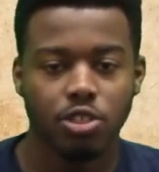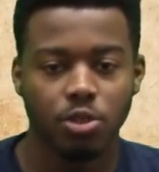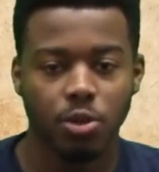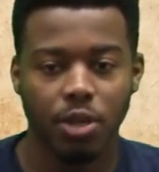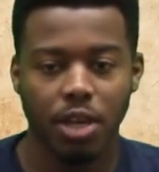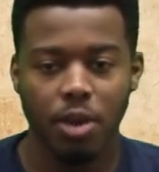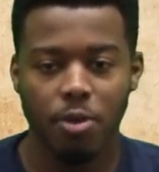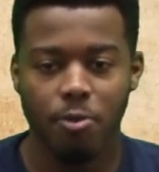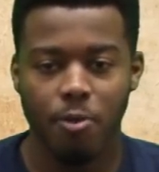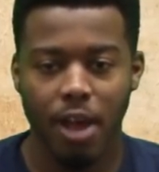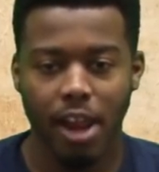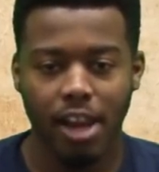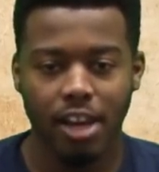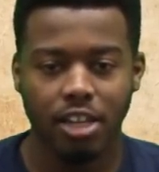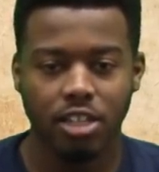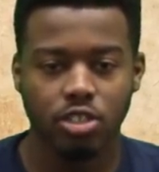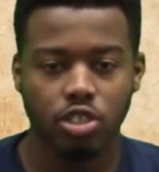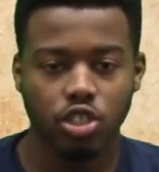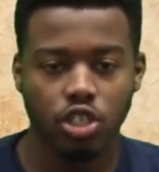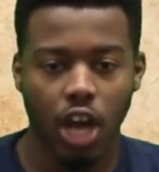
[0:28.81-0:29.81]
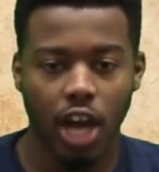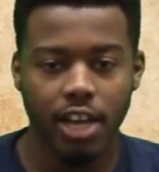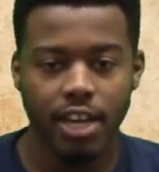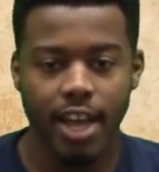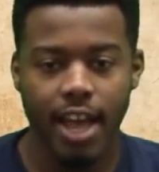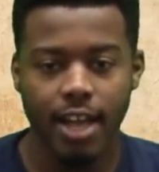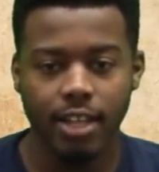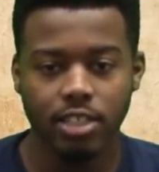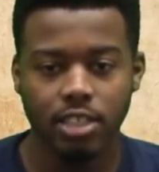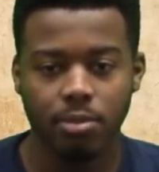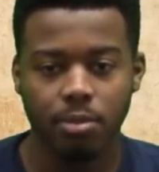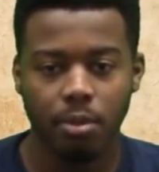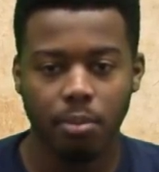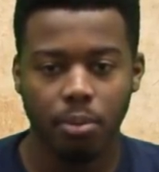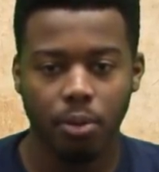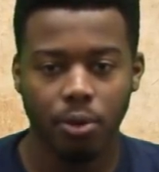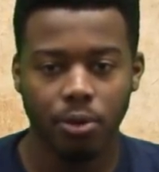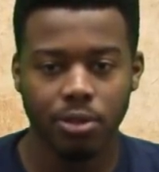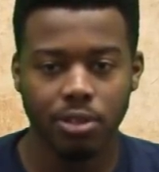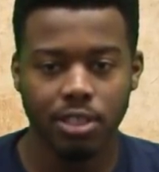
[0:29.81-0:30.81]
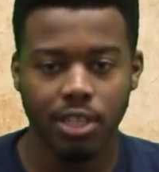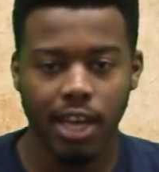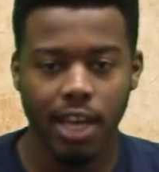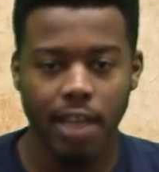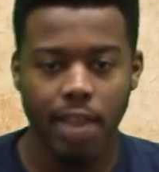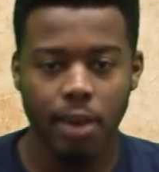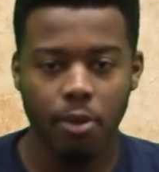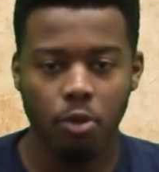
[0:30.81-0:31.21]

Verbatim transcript: so get ready to jot down some important dates.